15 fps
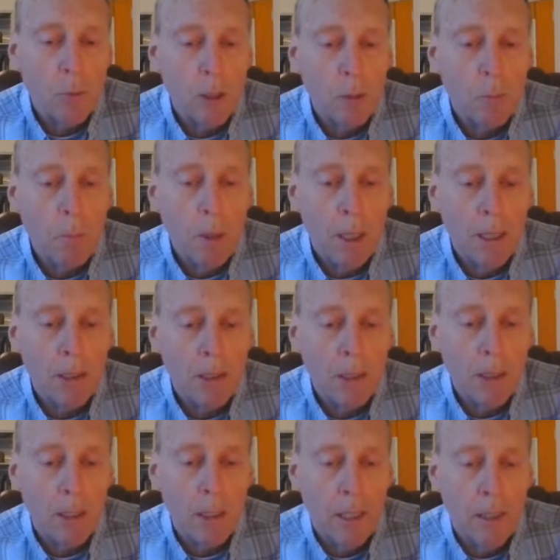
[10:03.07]
response
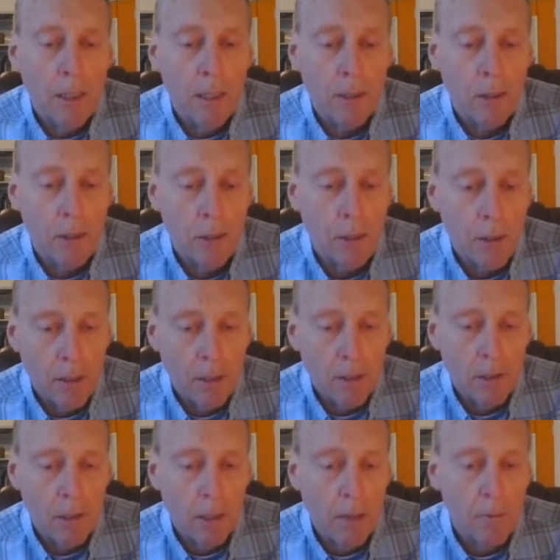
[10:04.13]
in this
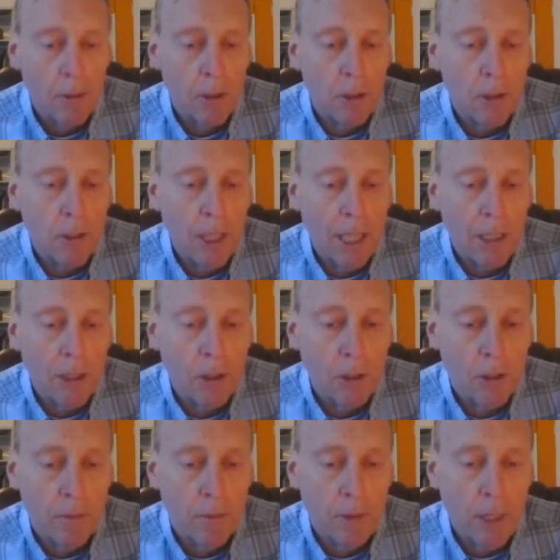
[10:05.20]
covers the
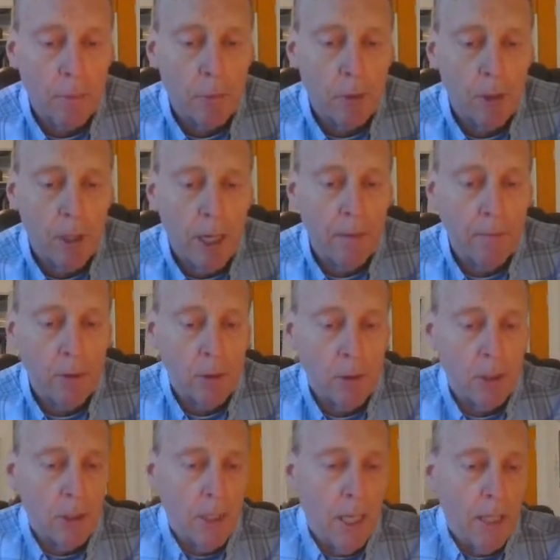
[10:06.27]
section of chapter 9,
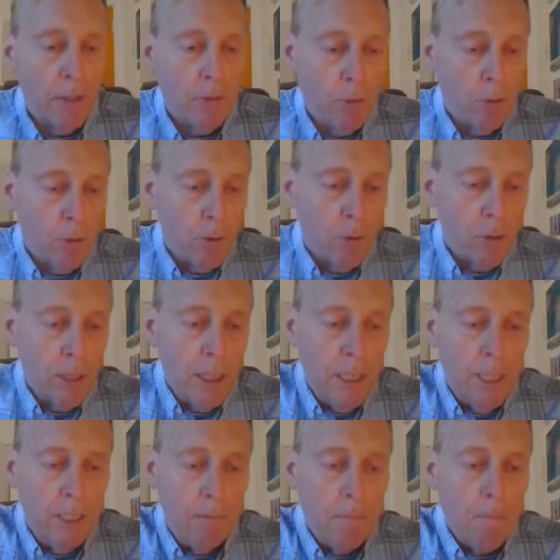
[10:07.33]
verses 9 through
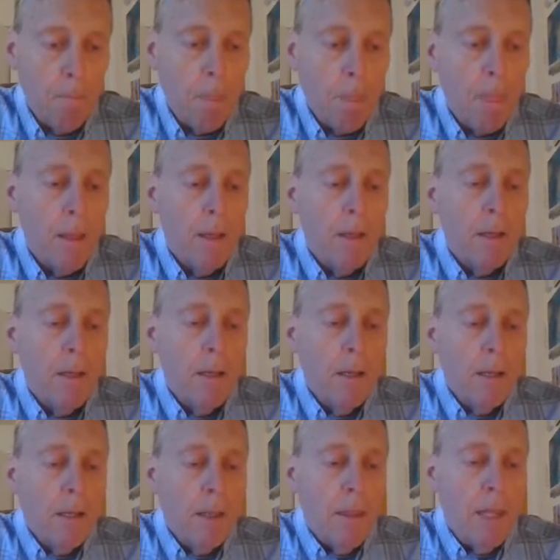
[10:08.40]
13.
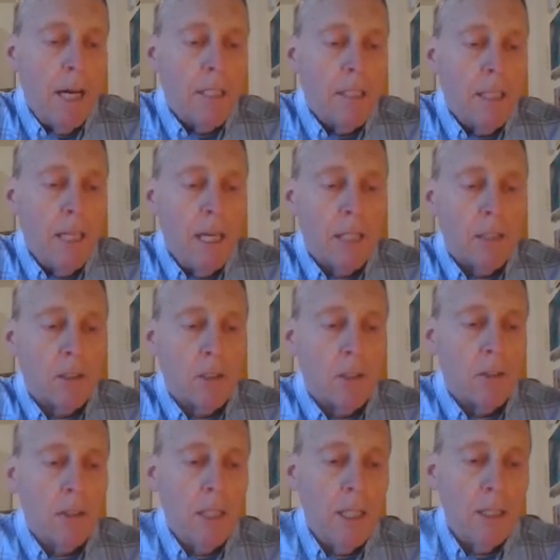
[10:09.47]
That text
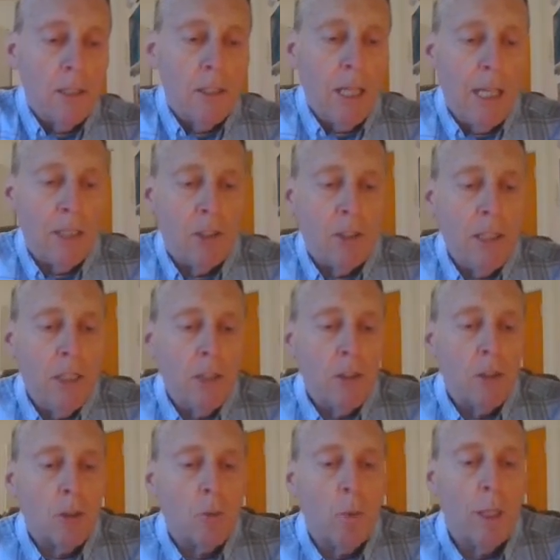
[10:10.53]
says, "As
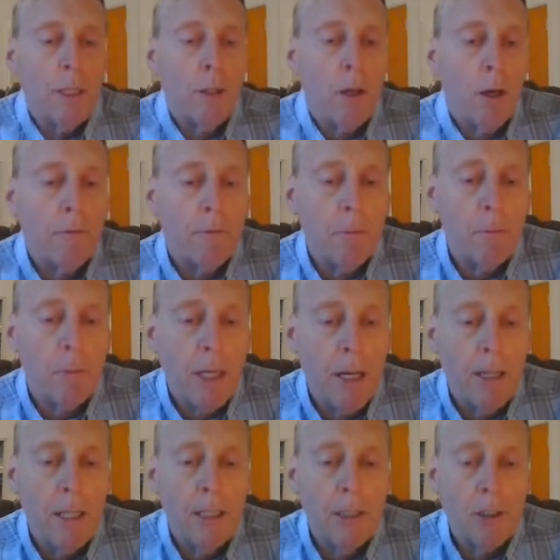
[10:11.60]
Jesus went on from
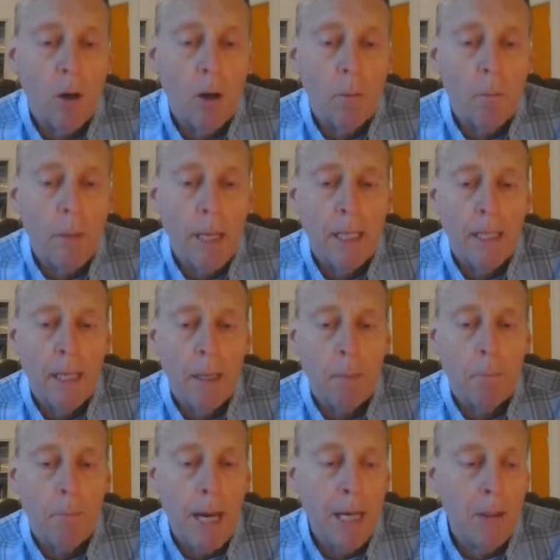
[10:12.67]
there, he saw a man
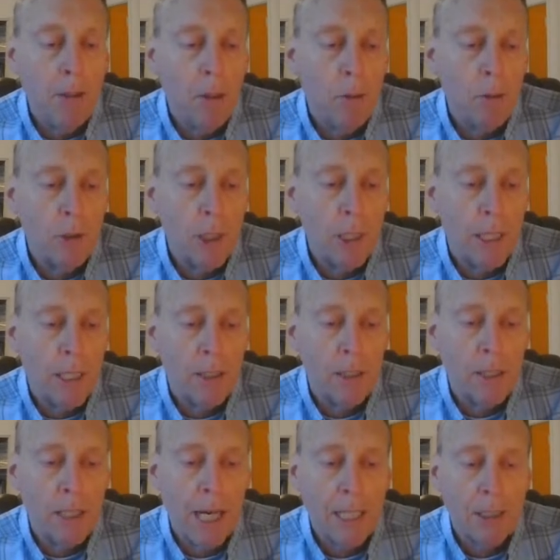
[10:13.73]
named Matthew sitting at
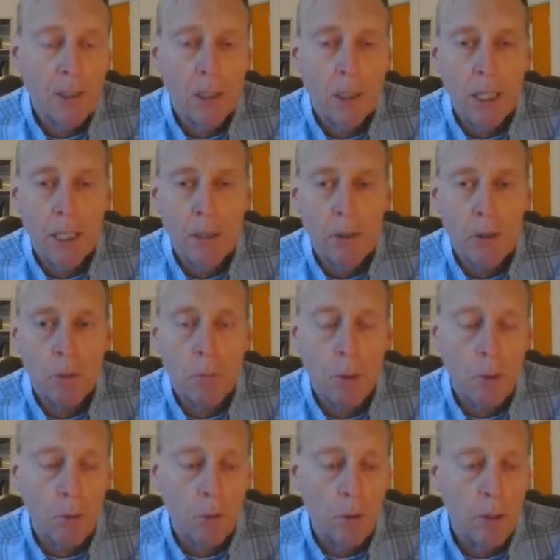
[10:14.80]
the tax collector's
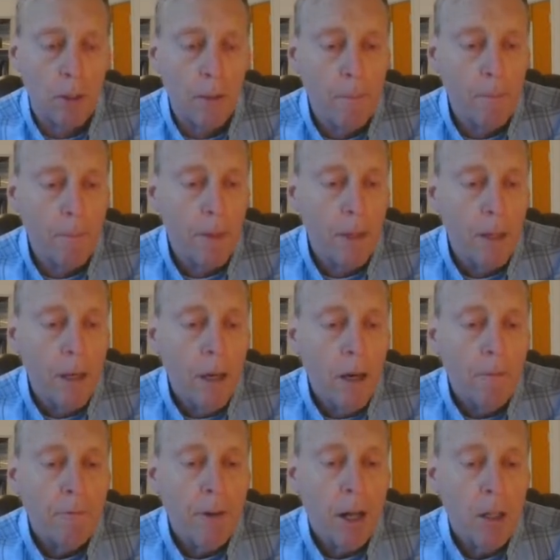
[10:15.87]
booth.
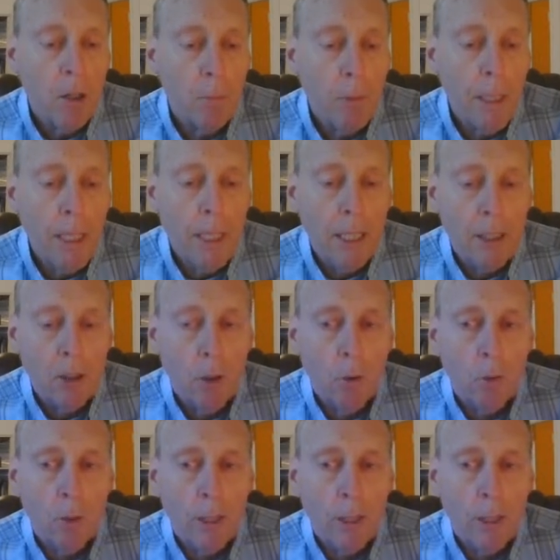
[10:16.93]
'Follow me,' he told